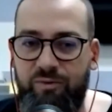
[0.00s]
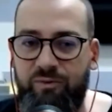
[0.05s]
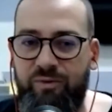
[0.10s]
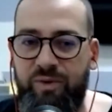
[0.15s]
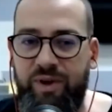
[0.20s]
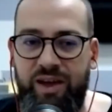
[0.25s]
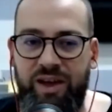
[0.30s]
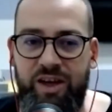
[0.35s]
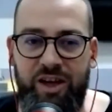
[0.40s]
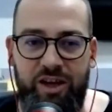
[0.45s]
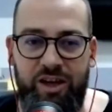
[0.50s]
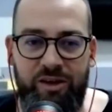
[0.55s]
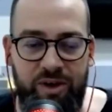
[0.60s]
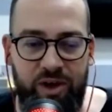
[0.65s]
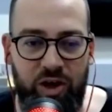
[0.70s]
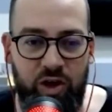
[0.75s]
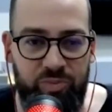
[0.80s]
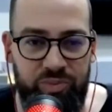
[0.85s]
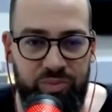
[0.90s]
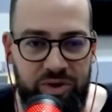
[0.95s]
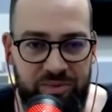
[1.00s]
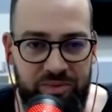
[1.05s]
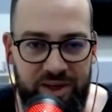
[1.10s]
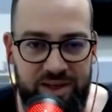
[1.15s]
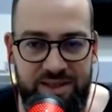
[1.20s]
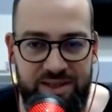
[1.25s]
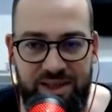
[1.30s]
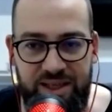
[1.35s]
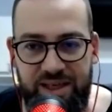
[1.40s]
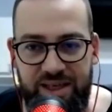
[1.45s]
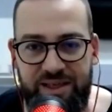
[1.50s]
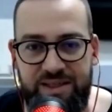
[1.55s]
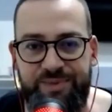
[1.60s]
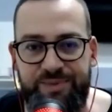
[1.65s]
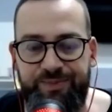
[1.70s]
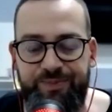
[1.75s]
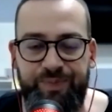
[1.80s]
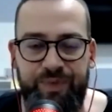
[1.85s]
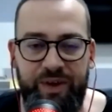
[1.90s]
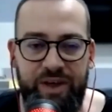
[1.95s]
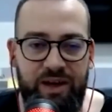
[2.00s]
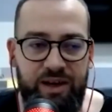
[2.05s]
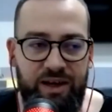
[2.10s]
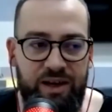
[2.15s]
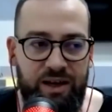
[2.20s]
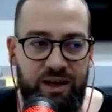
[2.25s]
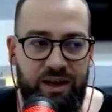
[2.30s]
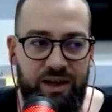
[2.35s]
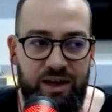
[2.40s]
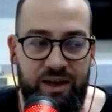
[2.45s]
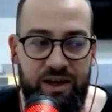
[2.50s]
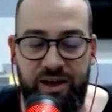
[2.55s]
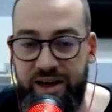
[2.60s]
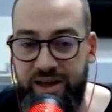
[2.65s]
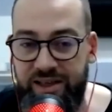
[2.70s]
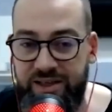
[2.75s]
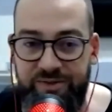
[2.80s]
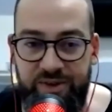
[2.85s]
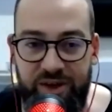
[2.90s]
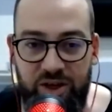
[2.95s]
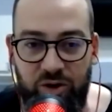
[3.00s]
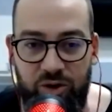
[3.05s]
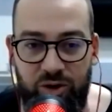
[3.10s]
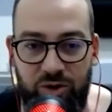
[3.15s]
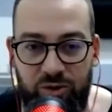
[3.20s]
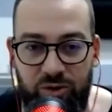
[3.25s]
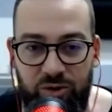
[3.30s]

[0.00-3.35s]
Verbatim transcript: We we optimize things uh, as we go.